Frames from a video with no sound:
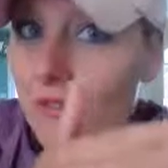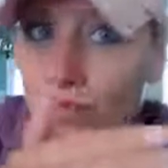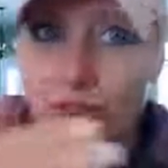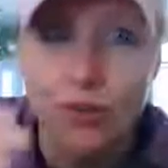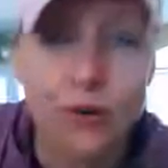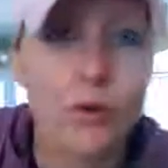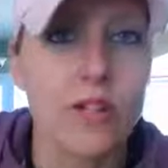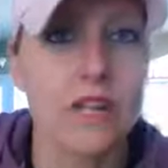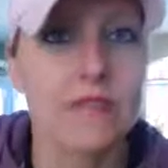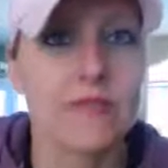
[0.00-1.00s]
for your whole
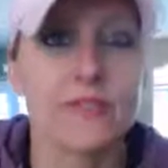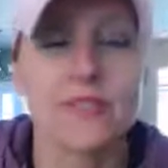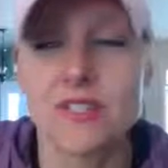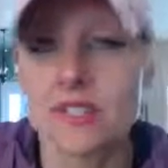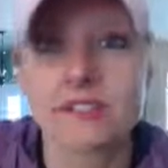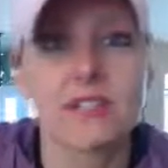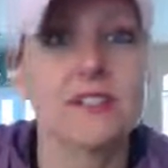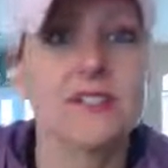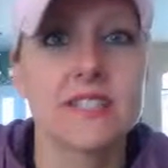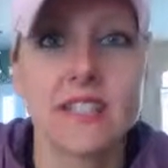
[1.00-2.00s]
life, if you're sitting
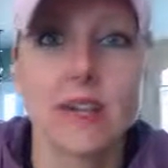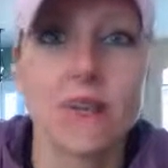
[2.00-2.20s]
there saying,